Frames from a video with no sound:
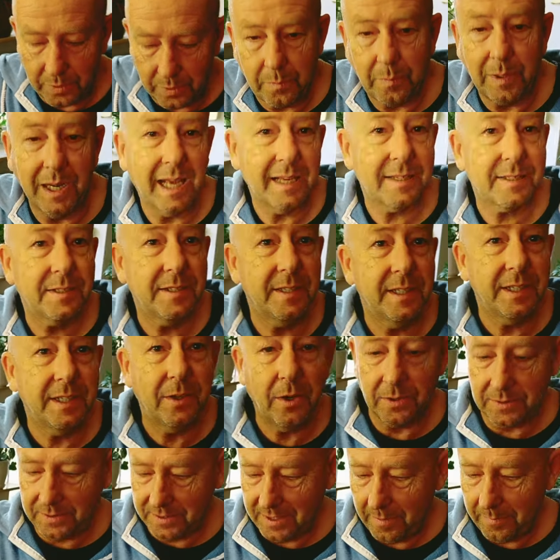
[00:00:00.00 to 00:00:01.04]
with plastic
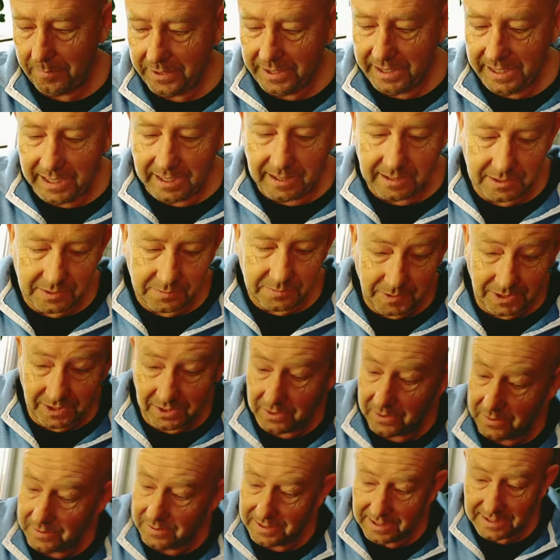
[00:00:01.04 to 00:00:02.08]
or something else,
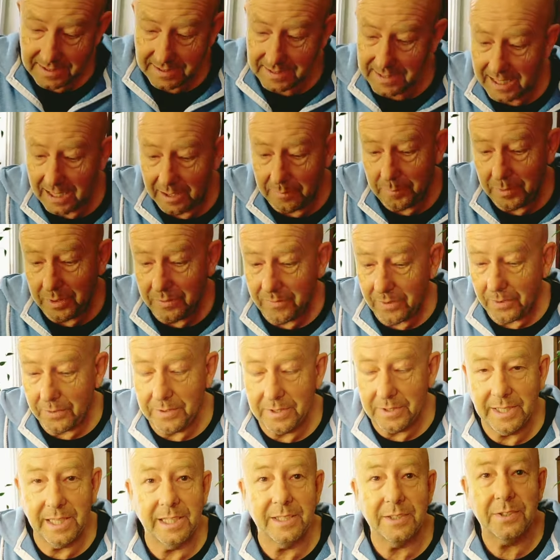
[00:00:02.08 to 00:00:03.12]
because this can be very
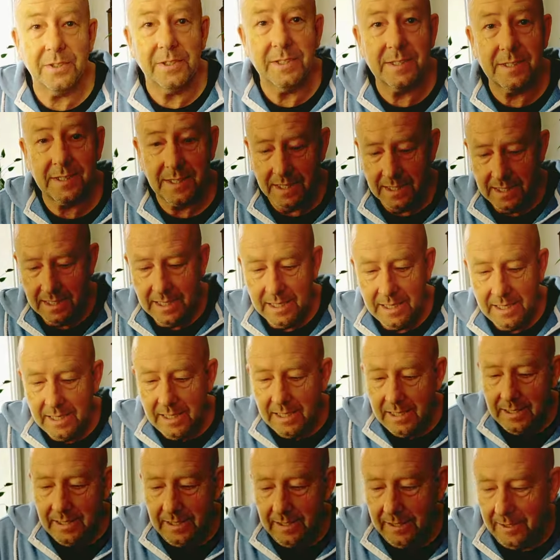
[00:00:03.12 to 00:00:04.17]
dangerous.
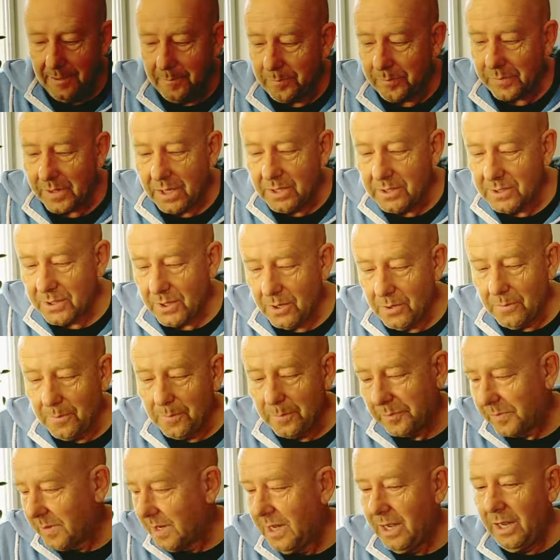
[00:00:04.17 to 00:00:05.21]
Um,
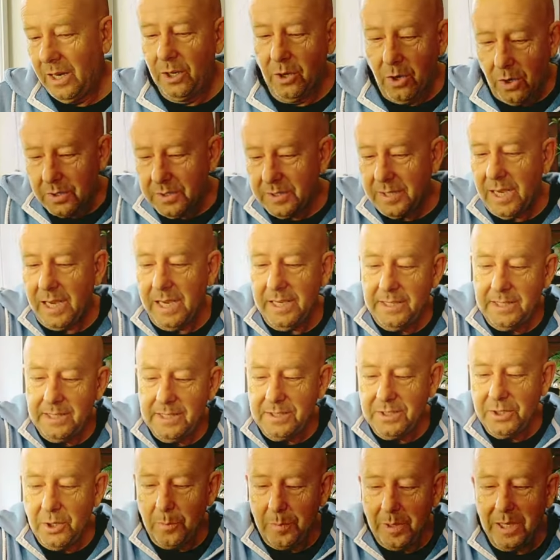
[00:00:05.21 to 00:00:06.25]
so Loctite is
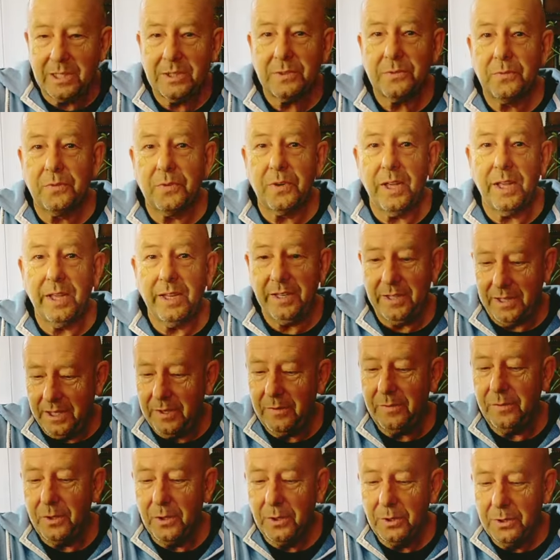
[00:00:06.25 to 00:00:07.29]
your best friend
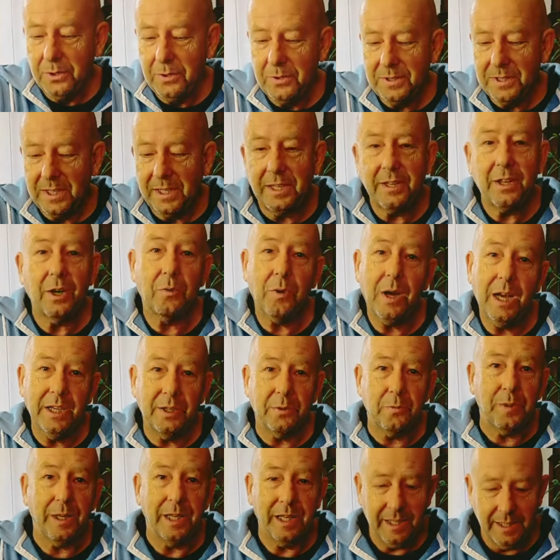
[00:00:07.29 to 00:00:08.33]
if you use it in the right
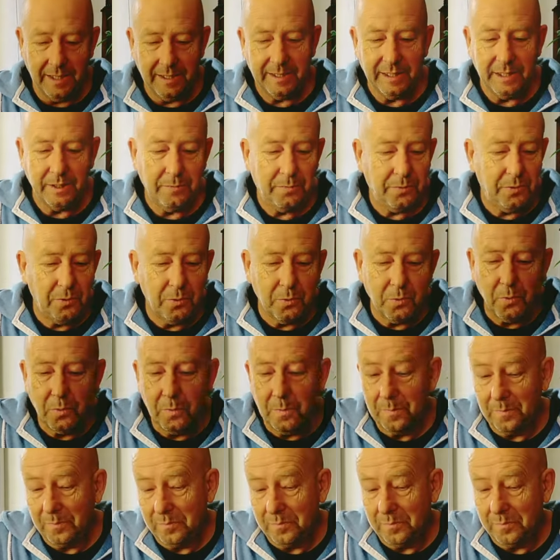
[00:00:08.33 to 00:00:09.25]
way. If you